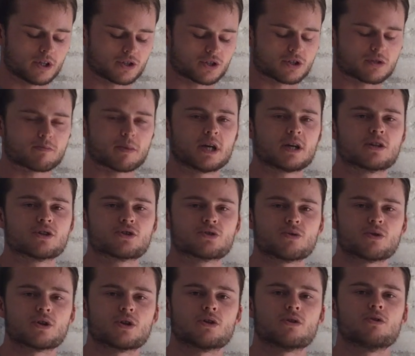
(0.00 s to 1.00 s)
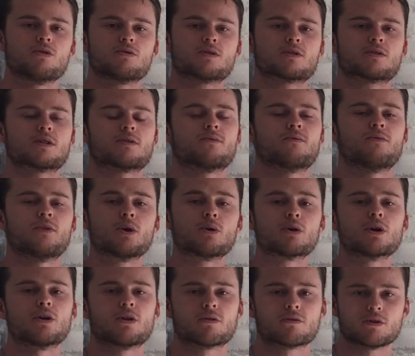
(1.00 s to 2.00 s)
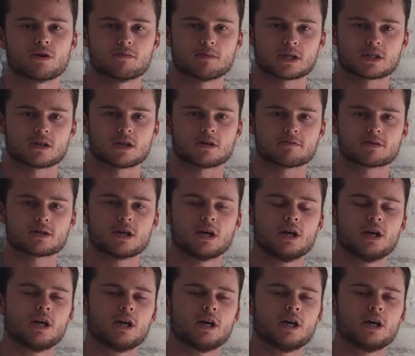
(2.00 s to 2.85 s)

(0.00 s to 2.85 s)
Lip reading: is just making sure that you feel good through your muscle ups.